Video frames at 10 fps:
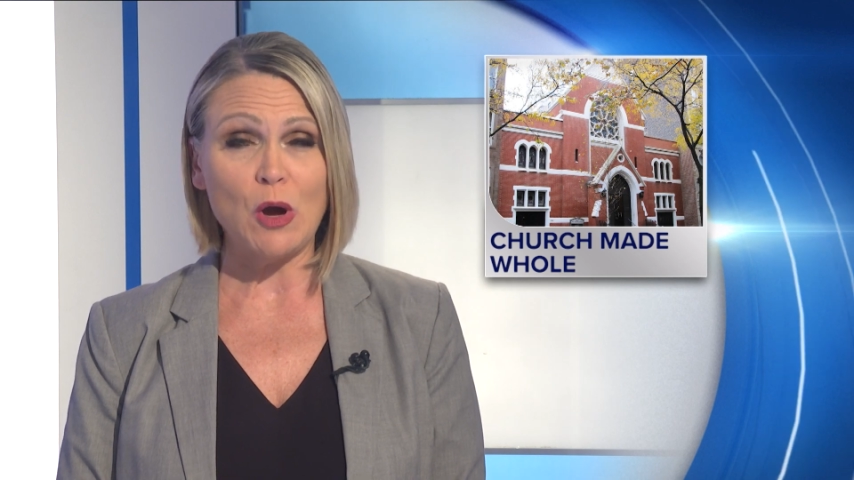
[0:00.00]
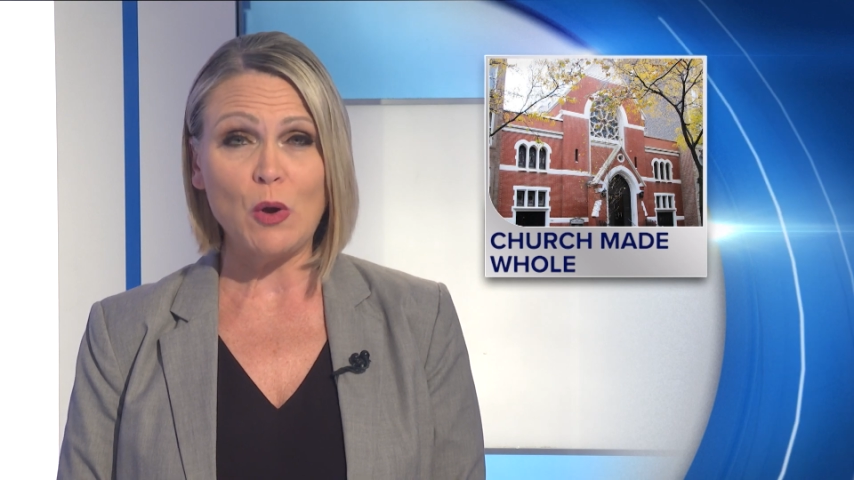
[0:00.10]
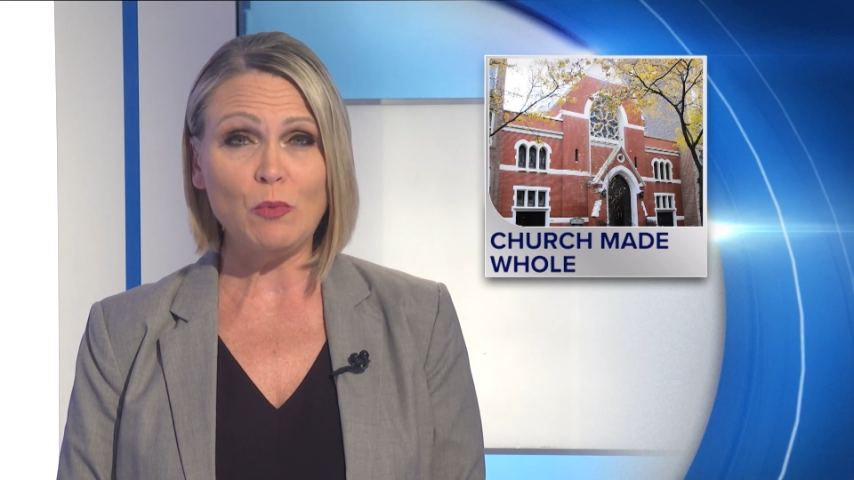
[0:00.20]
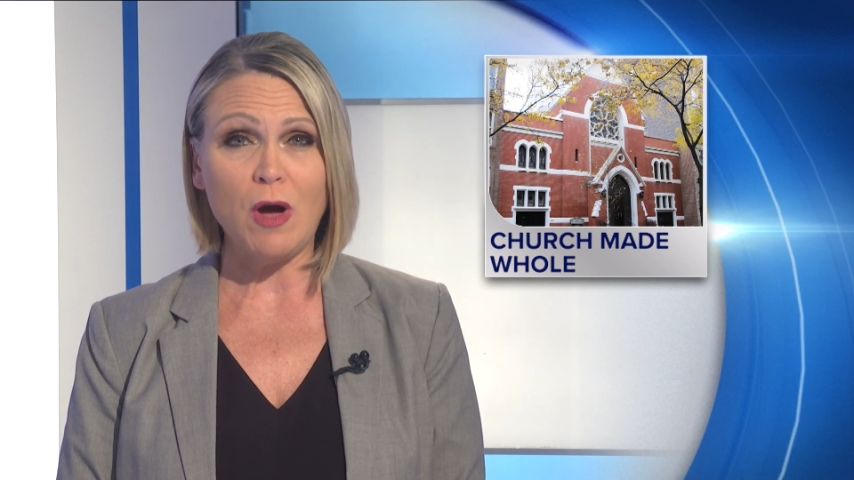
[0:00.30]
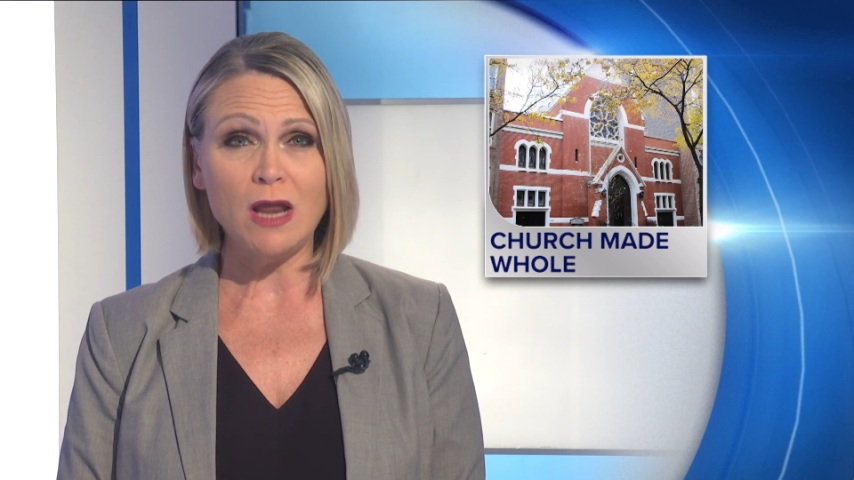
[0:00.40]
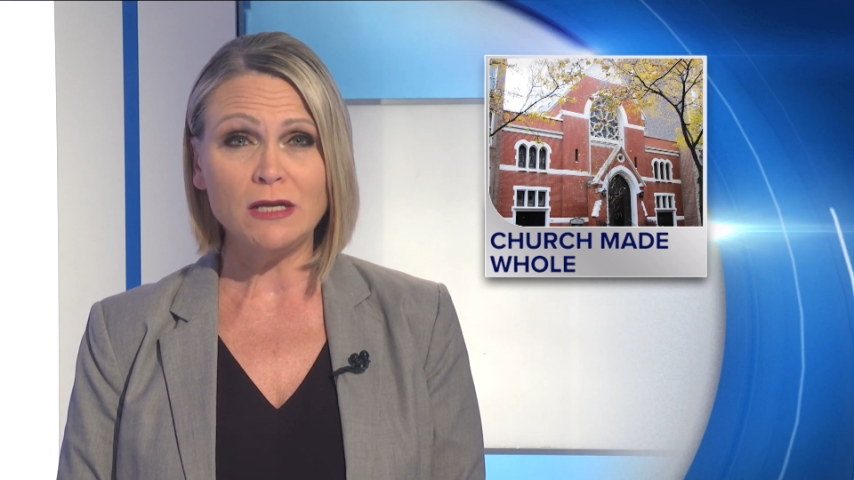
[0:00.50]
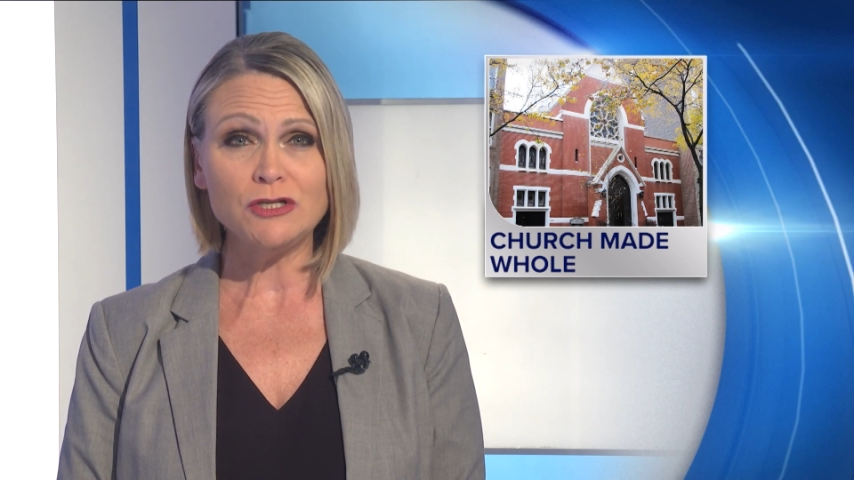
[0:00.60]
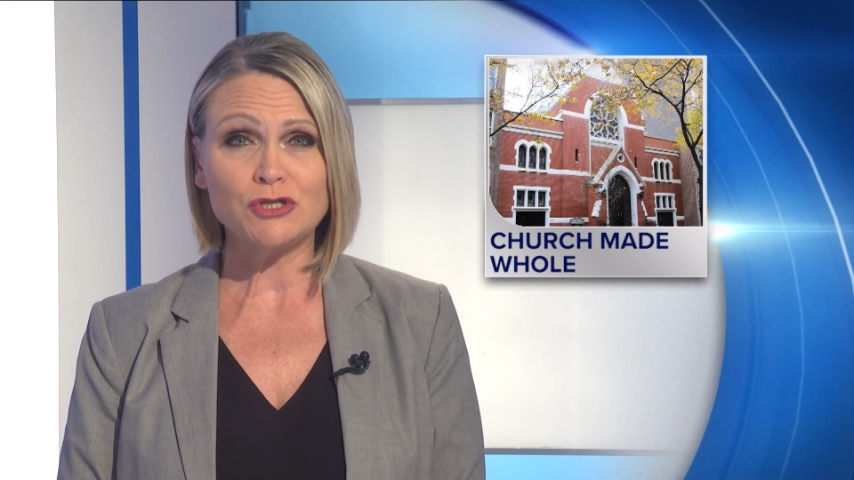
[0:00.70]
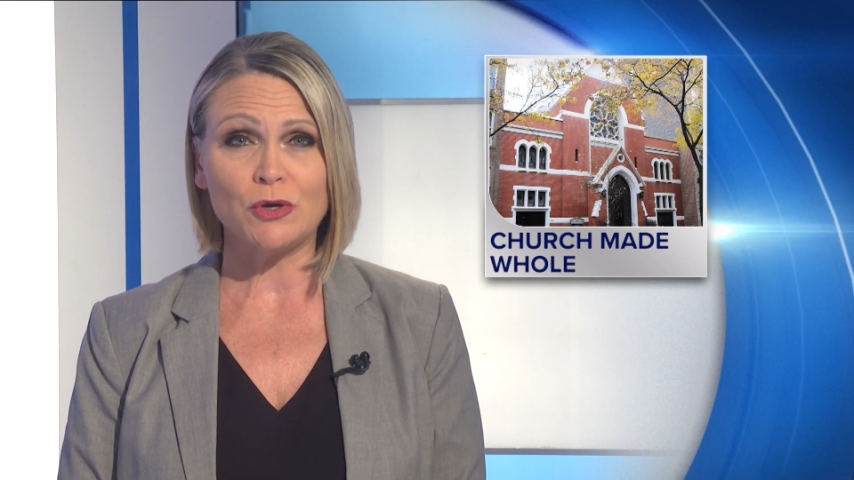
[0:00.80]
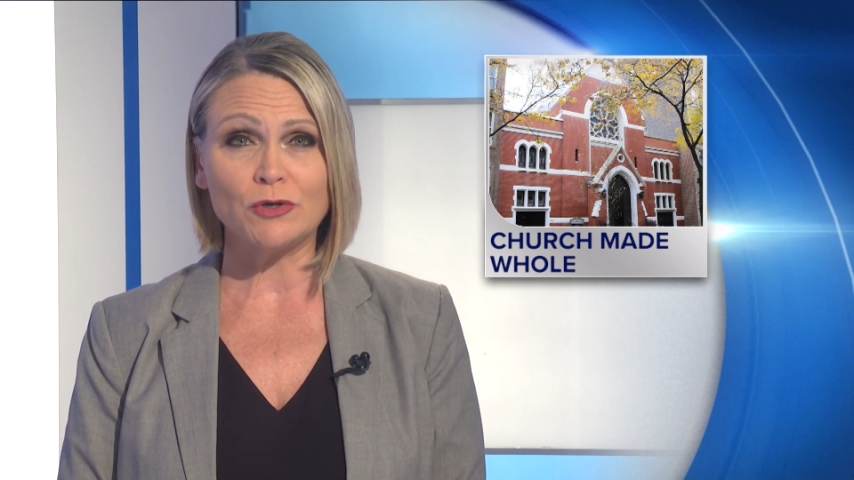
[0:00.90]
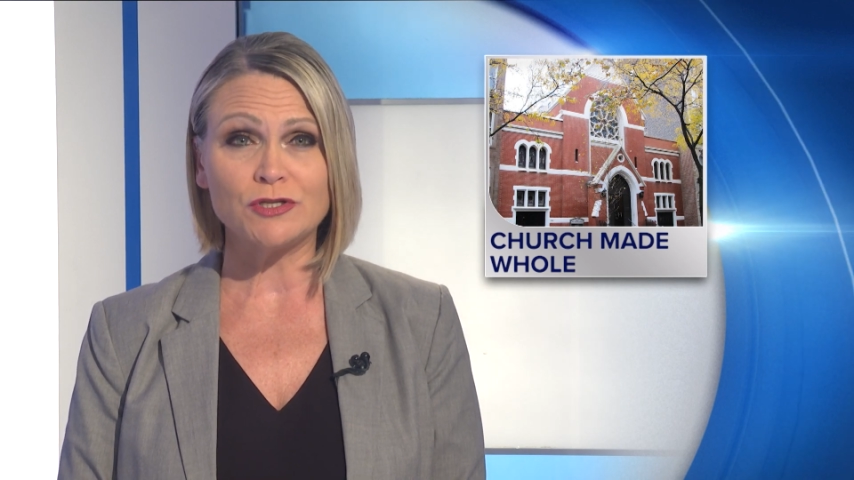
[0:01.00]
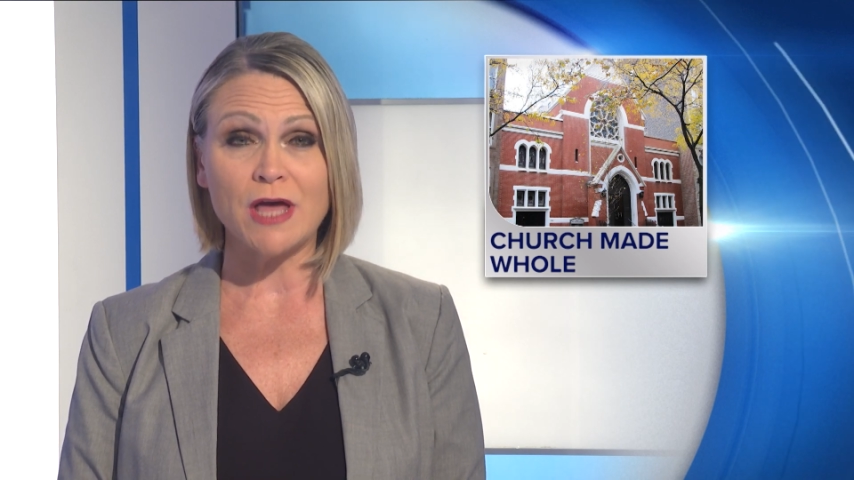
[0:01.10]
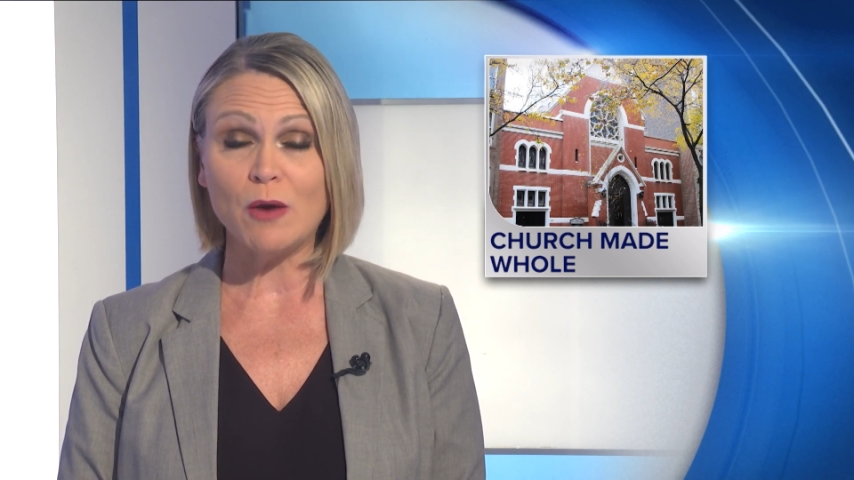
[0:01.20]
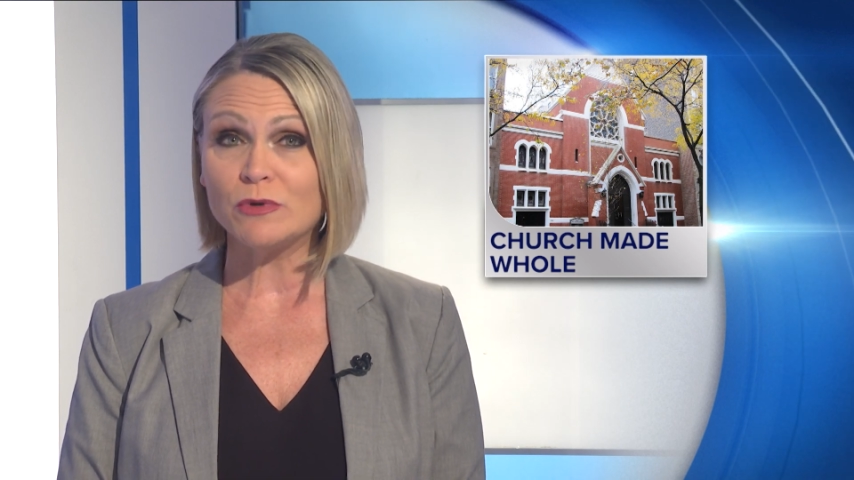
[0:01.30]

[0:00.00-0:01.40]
A Gowanus church that